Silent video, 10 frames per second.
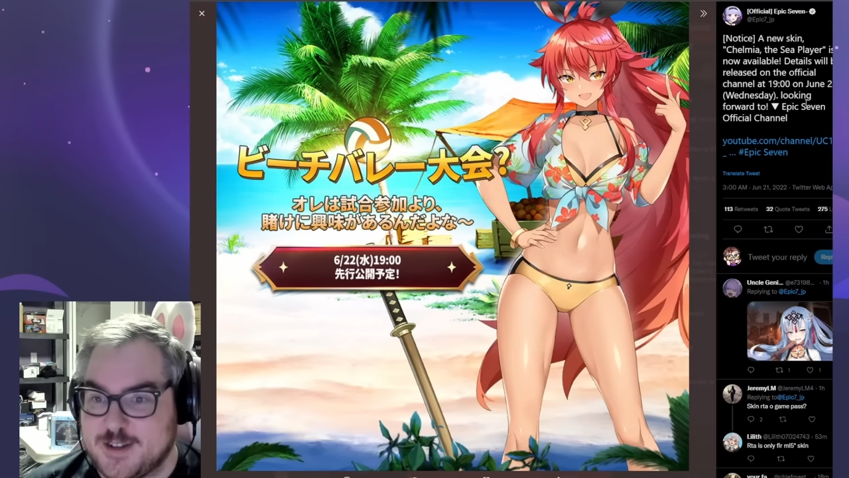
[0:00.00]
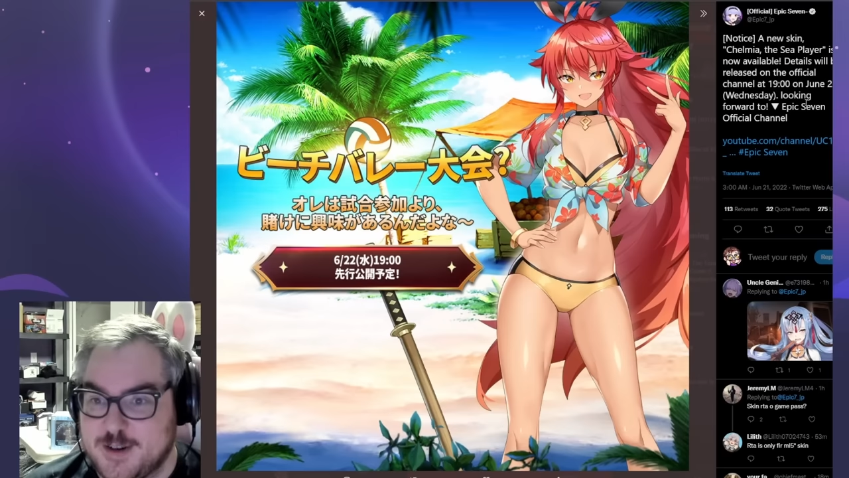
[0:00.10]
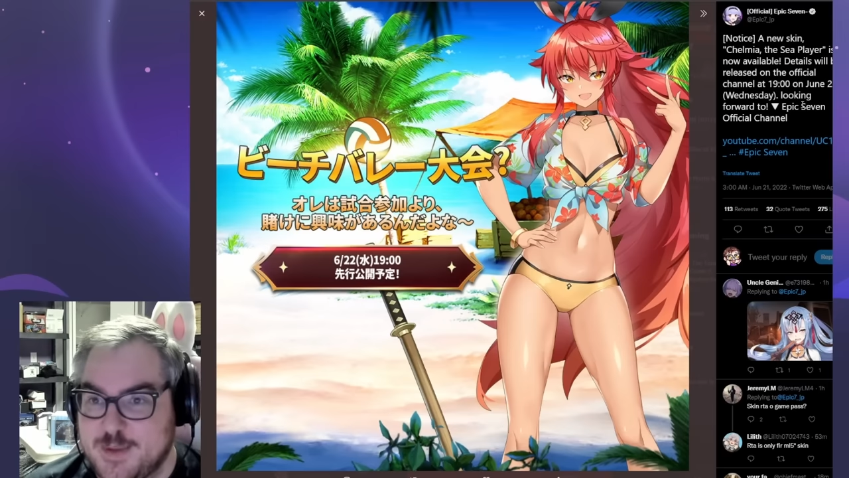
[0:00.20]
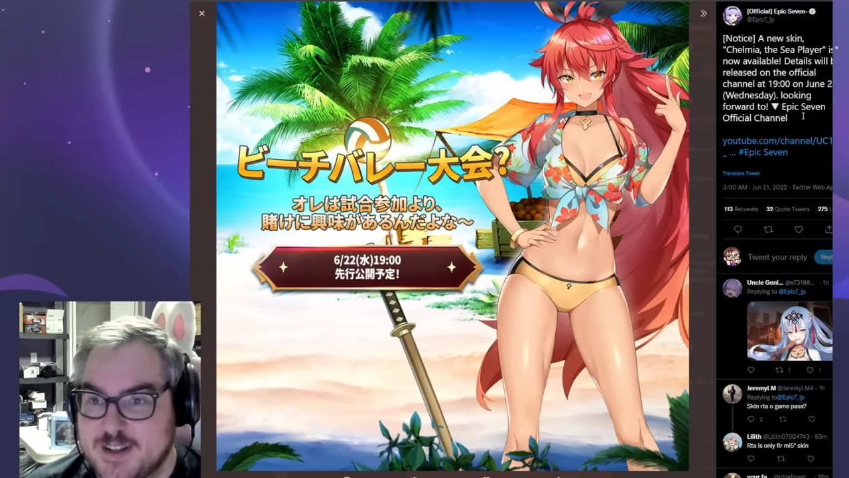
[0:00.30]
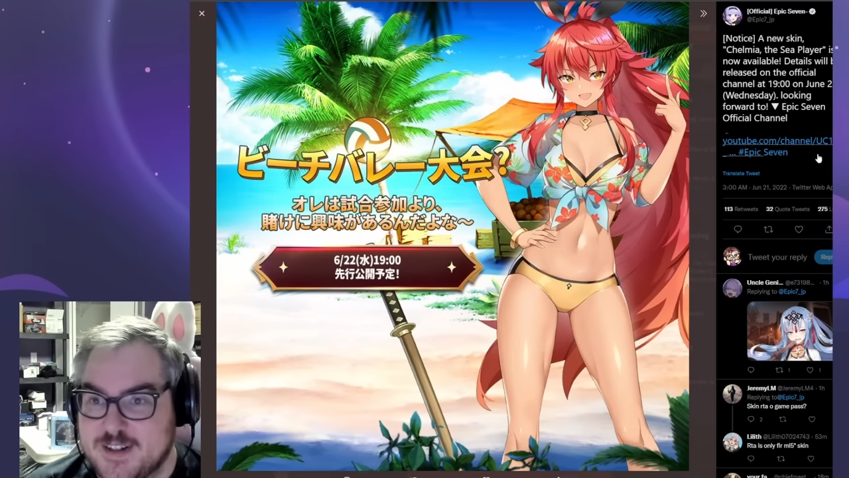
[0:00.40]

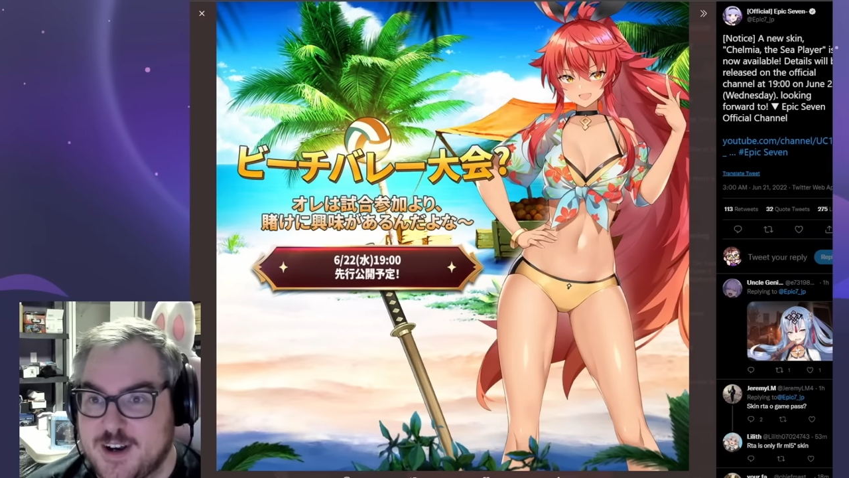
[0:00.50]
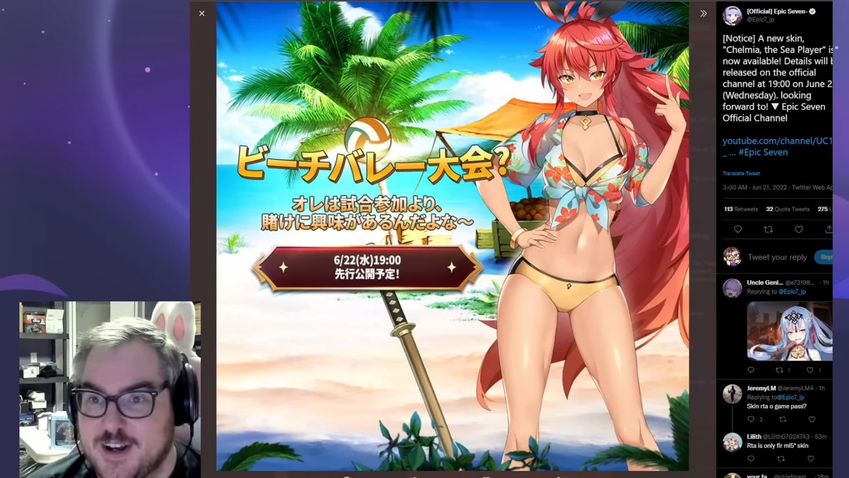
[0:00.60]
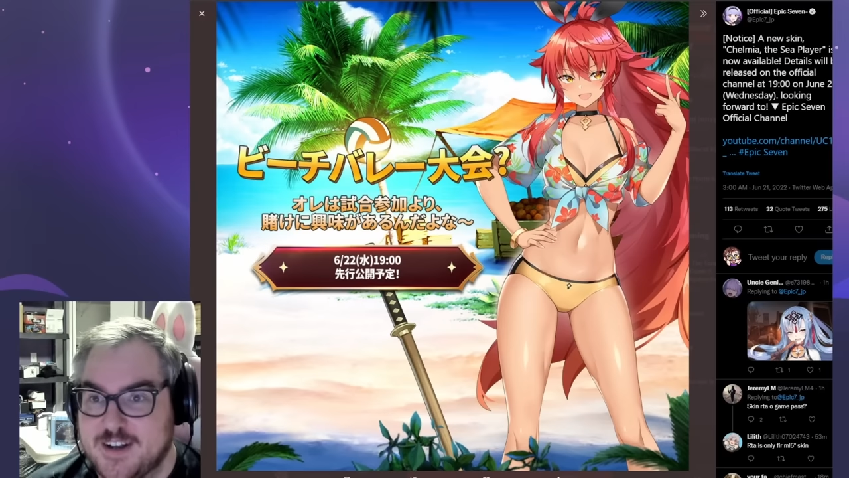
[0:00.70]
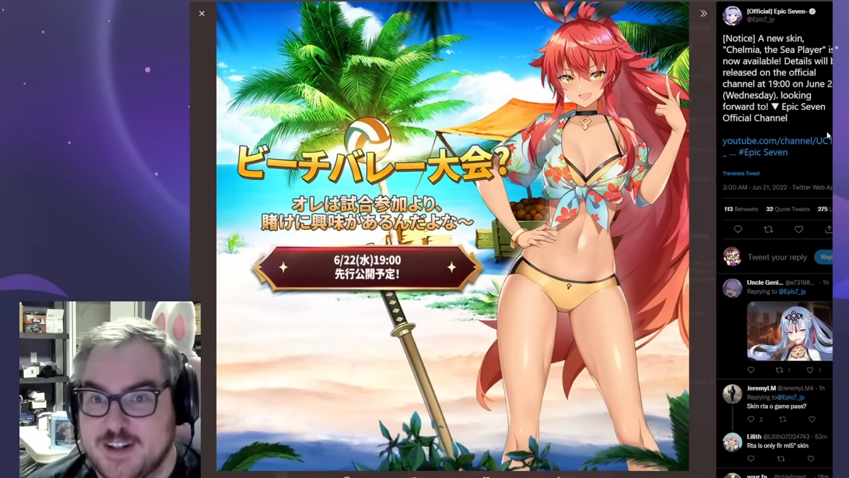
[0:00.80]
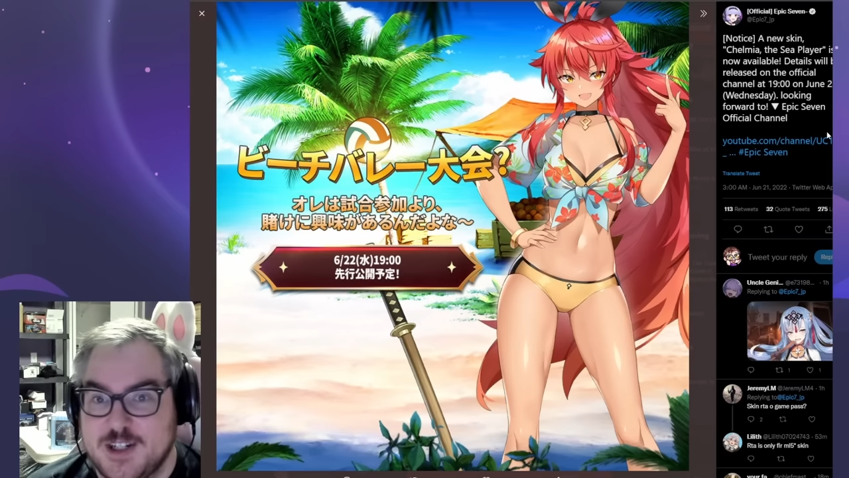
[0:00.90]
Cermia's
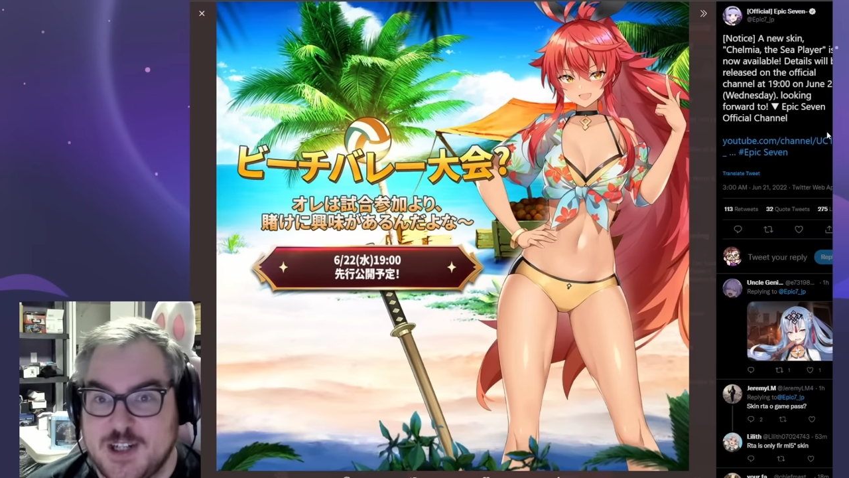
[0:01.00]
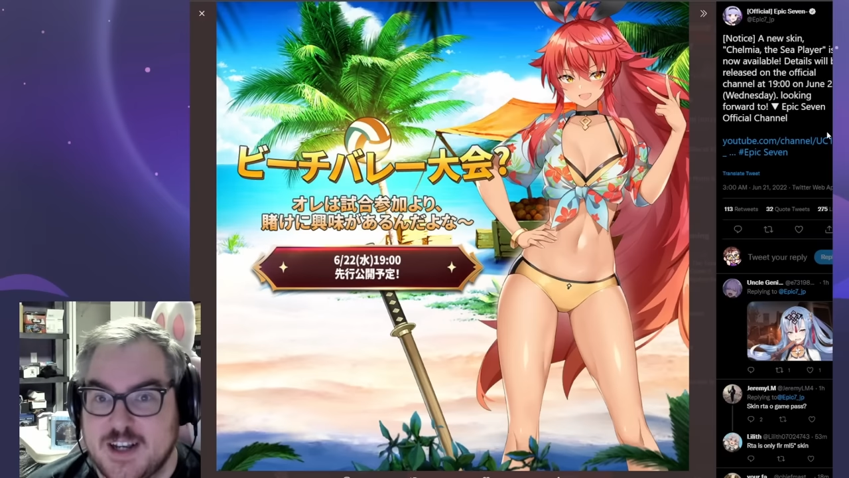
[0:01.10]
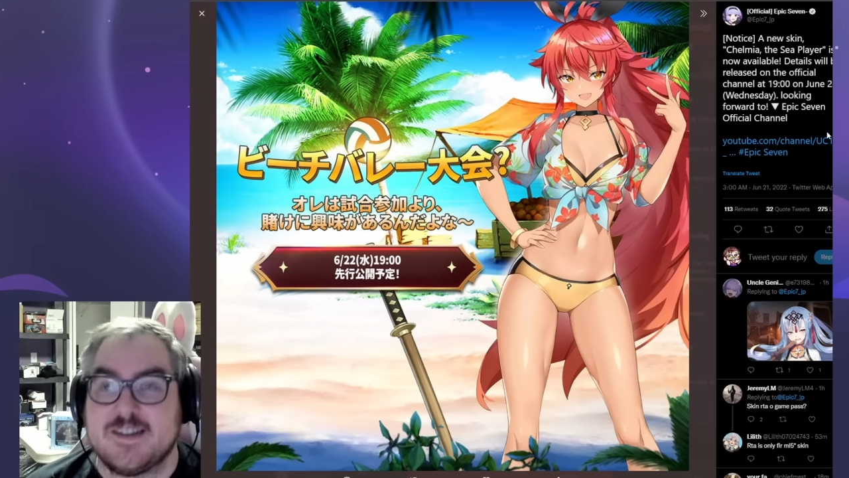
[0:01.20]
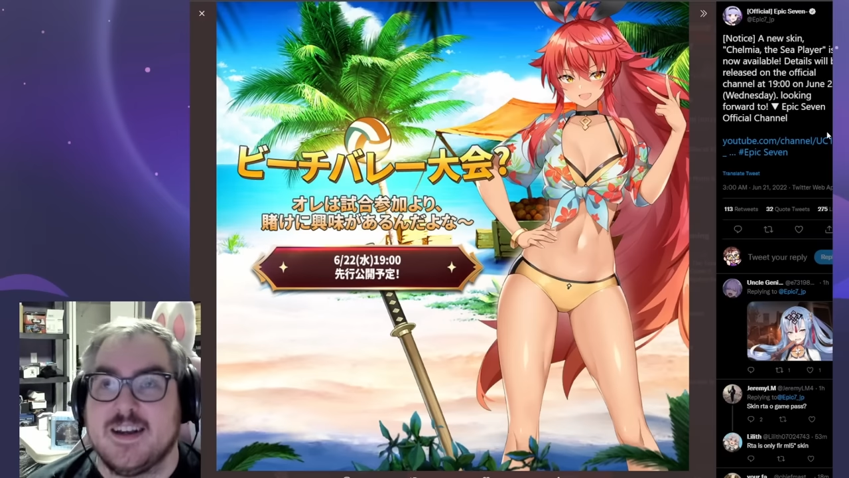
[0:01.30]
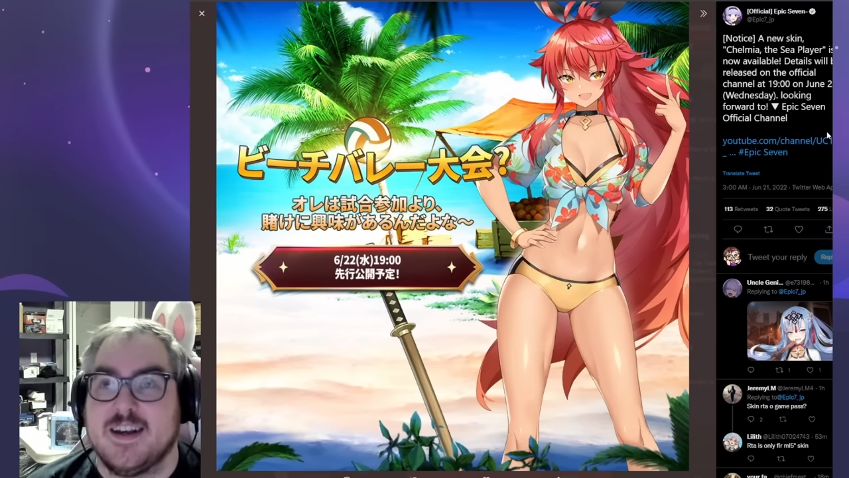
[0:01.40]
not good, she
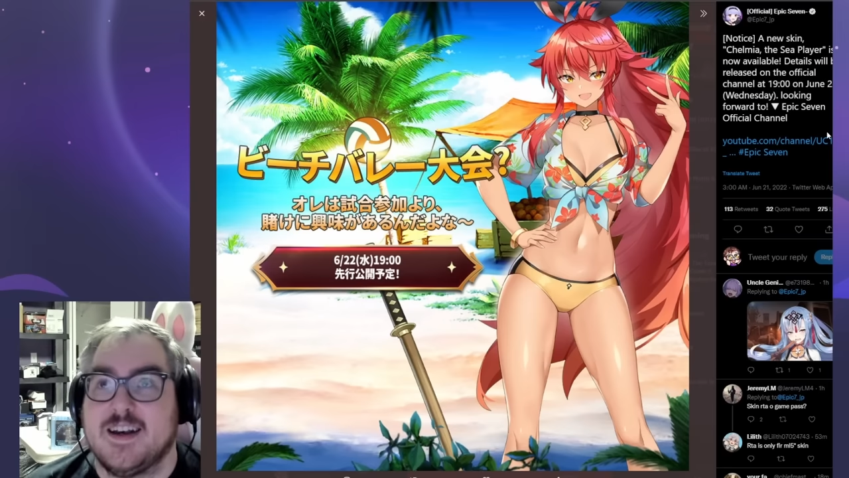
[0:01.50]
has